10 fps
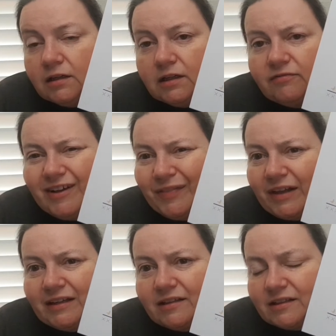if not the
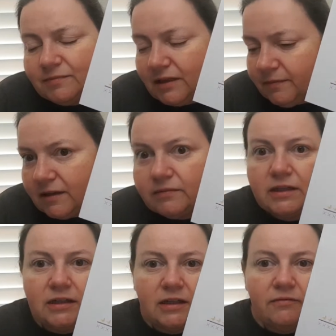end of this month, by the
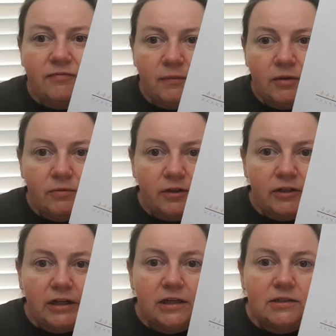beginning of
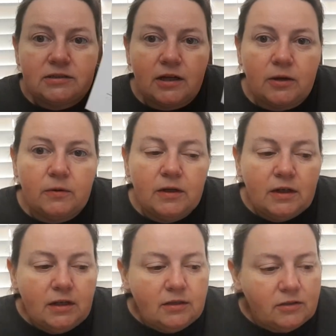February. So
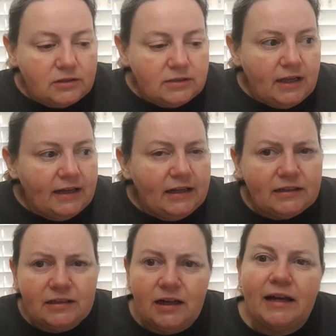there's that.
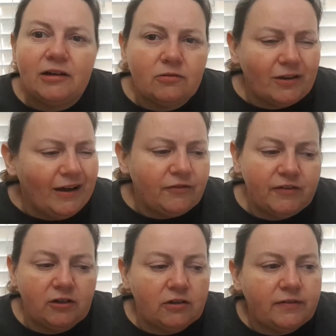I don't know. I have to
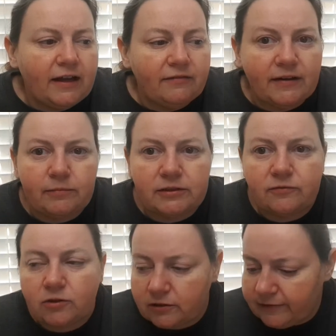figure out if I have fabric
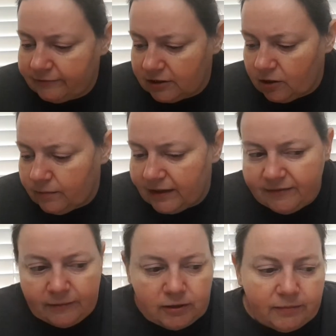for it if I have to go buy
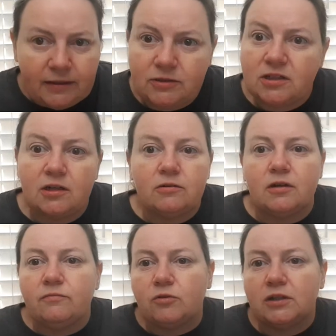fabric. But I'm just going to do it
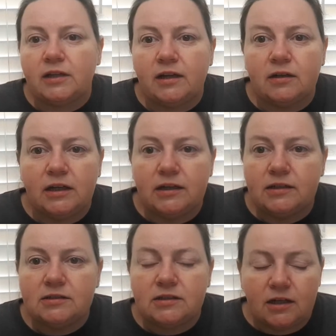on 14 count
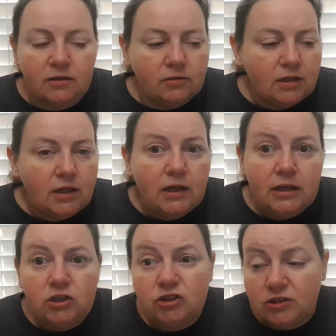Aida, so
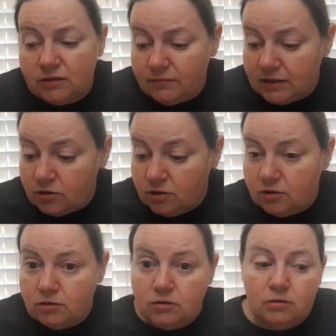shouldn't be
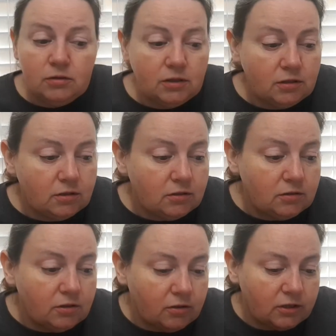too
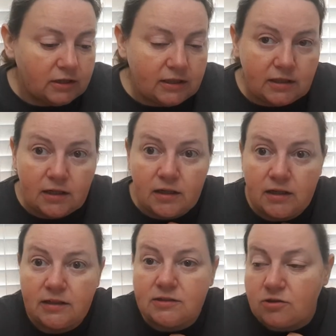too hard to get a
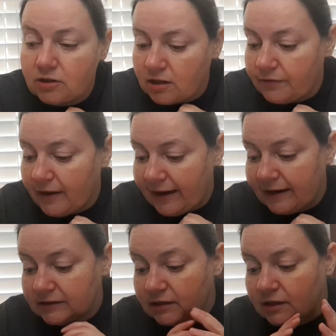get a start on
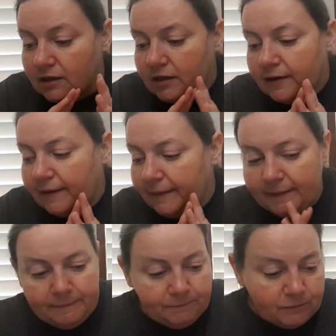that.
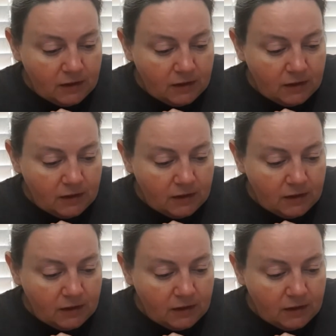Um,